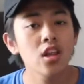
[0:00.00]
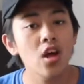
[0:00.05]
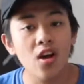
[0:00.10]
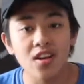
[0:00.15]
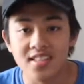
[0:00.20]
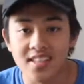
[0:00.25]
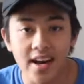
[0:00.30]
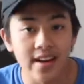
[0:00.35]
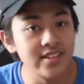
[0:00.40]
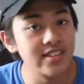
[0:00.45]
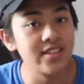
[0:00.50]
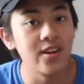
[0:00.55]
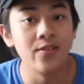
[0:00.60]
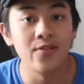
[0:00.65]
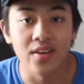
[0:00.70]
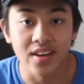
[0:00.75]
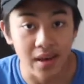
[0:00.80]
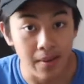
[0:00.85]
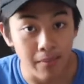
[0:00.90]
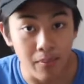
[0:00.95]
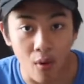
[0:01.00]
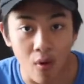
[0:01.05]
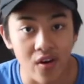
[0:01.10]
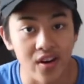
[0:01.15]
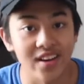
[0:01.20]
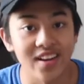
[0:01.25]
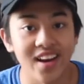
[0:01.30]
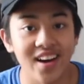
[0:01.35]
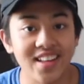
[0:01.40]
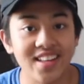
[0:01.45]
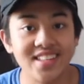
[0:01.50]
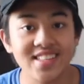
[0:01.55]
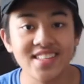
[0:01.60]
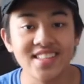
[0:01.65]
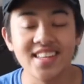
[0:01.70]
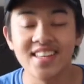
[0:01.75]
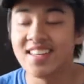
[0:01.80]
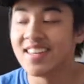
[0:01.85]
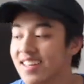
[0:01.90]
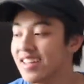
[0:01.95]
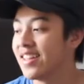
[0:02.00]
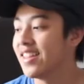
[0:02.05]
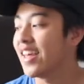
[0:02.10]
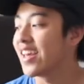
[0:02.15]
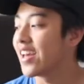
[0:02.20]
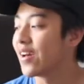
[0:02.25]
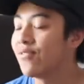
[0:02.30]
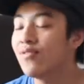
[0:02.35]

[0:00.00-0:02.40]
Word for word: all sounds so fucking boring, honestly. Like a